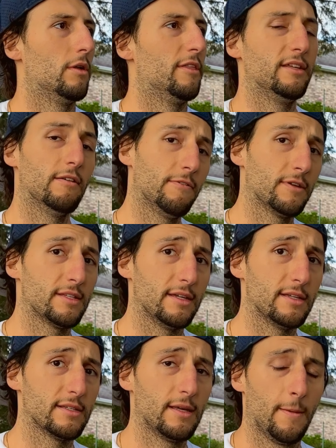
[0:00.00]
the difference
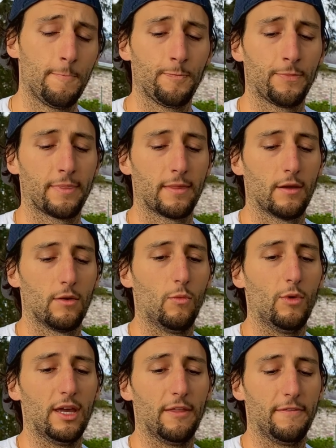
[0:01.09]
is,
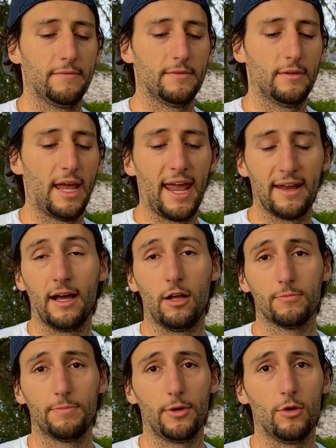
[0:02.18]
with
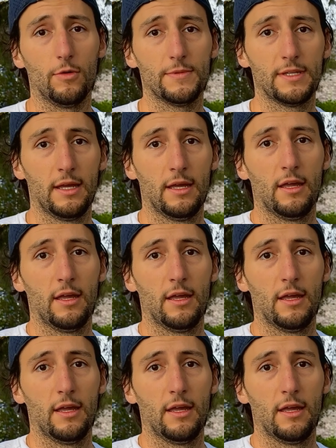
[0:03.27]
handheld probes,